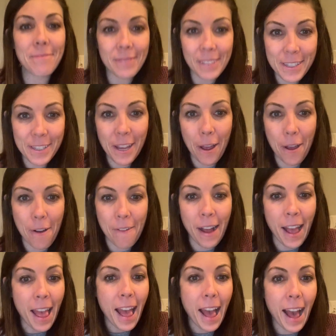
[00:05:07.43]
So
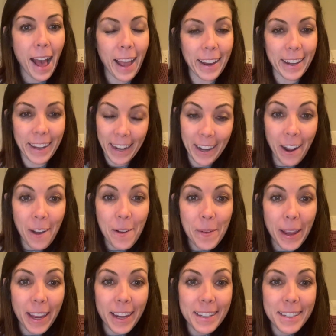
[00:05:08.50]
I cannot
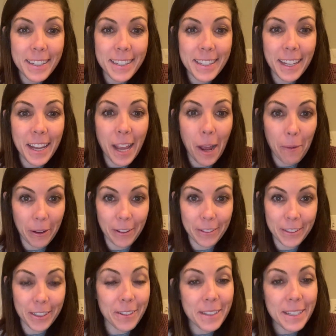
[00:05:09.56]
wait to see how y'all
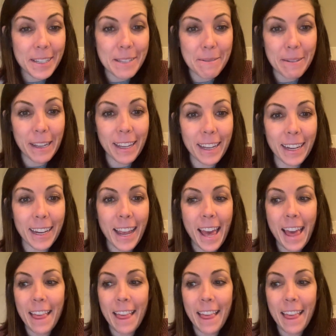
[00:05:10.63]
do this week.